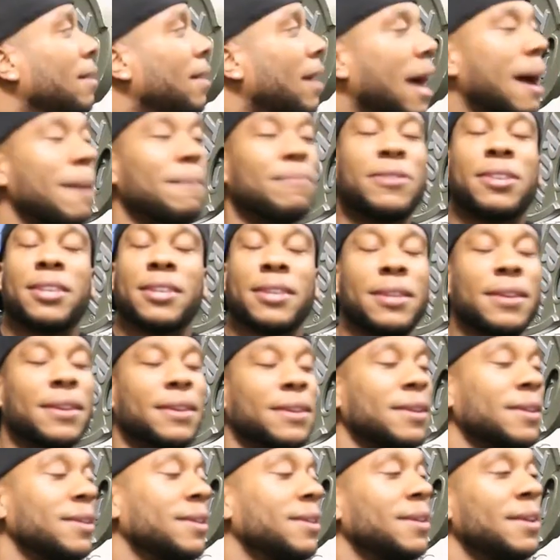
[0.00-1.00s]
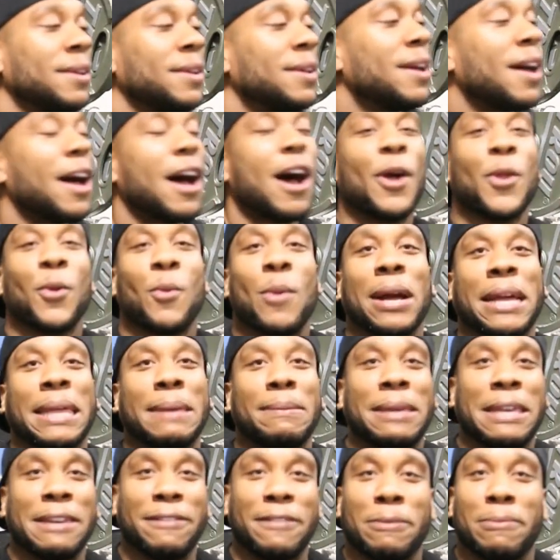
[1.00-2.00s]
I don't know why I
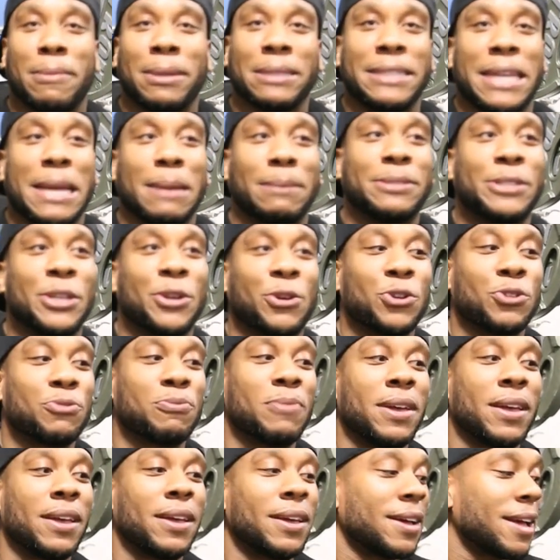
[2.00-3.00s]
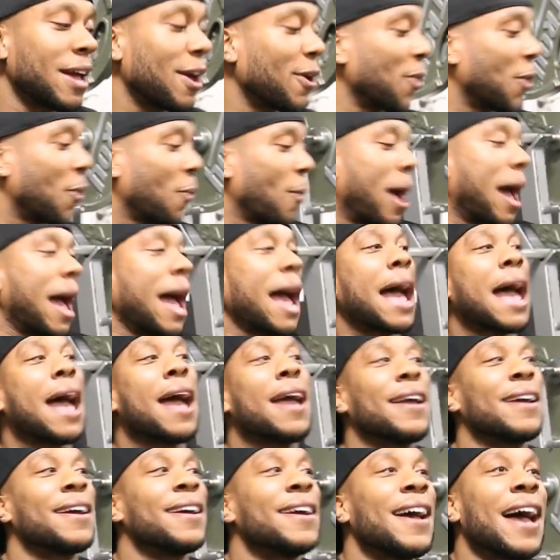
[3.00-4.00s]
keep giving up my damn secrets, man. I don't know
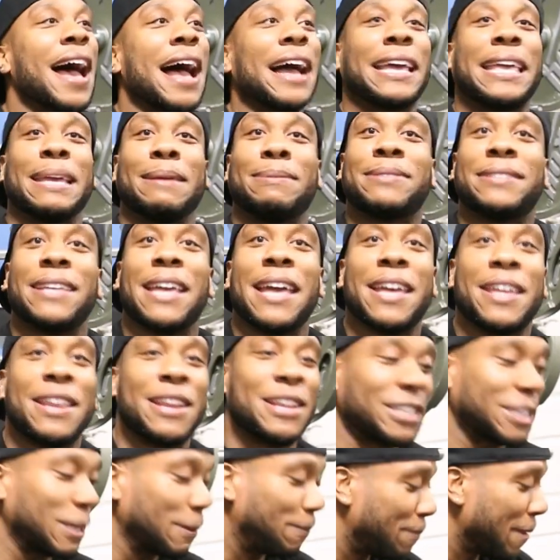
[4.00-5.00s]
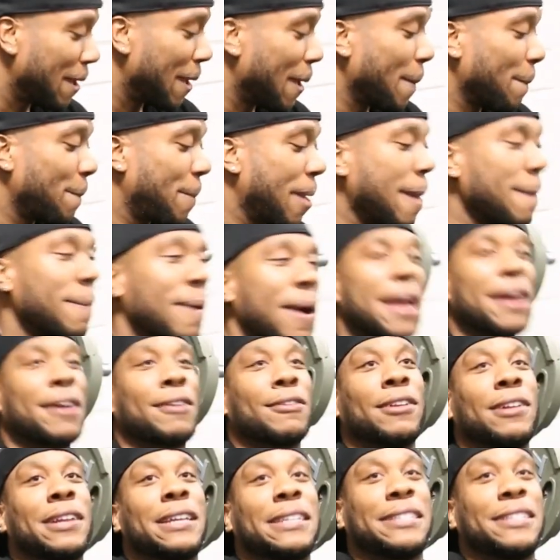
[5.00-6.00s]
why I keep saying this. People ain't
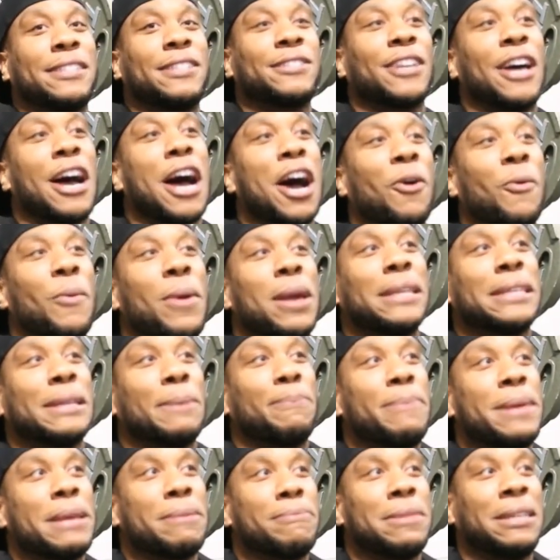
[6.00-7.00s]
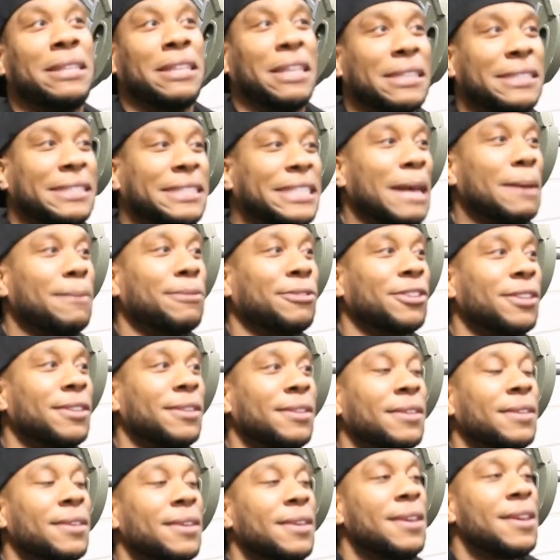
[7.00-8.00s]
gonna listen. There's always a big
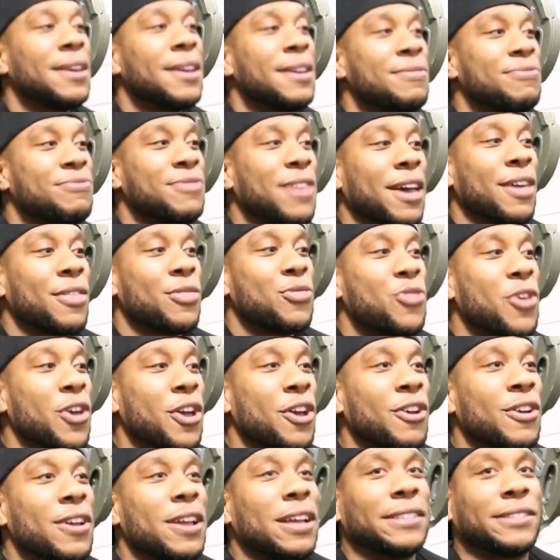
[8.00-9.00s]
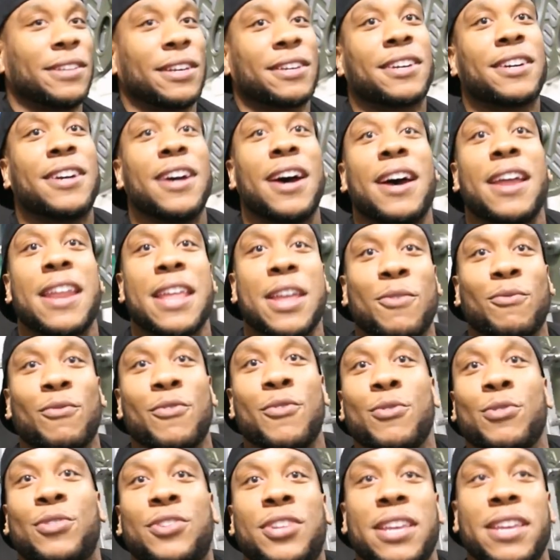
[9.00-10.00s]
misconception that there is a cutting
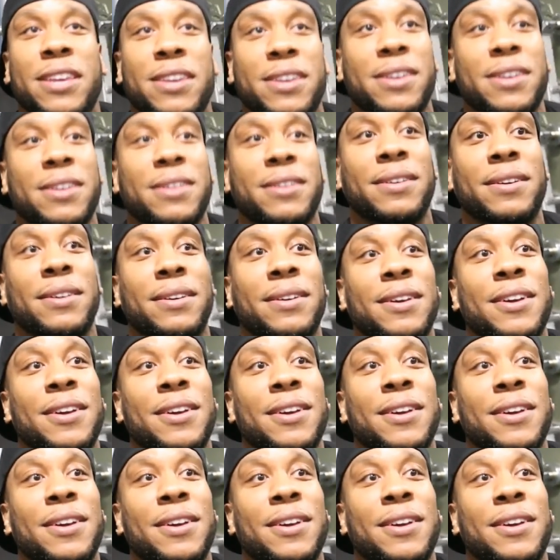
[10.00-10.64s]
routine